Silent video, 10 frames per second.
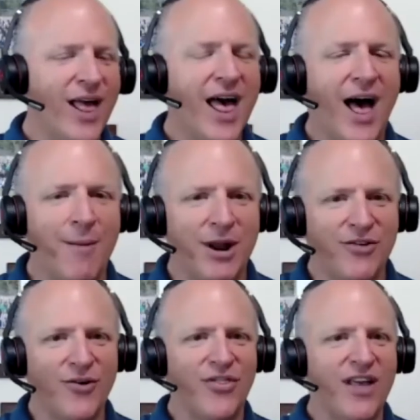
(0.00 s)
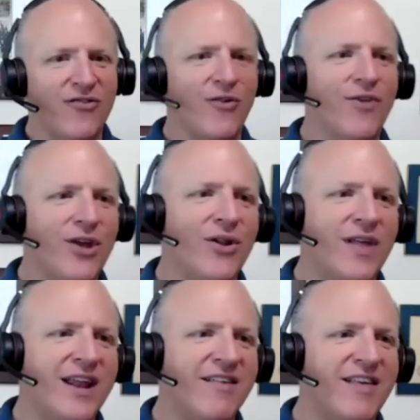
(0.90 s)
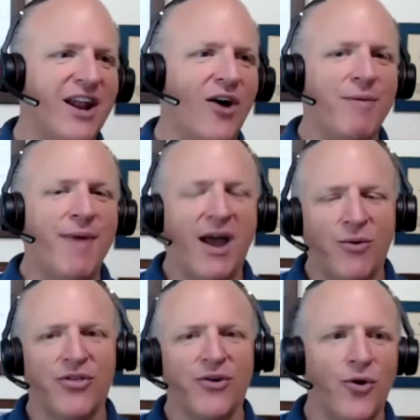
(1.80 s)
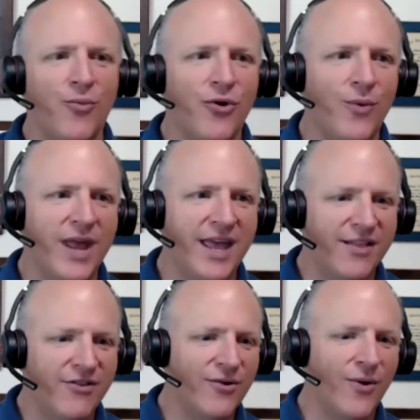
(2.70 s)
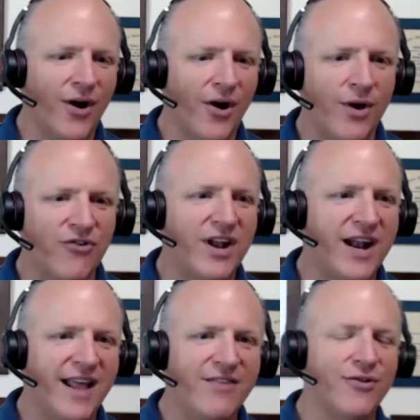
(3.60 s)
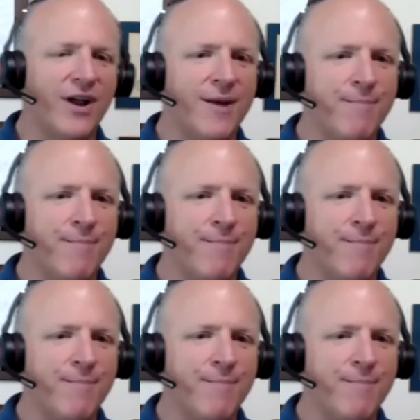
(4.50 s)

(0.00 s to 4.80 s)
I'm going to turn things over to you to lead us, and I'll be back with the group when we get to our question and answer time.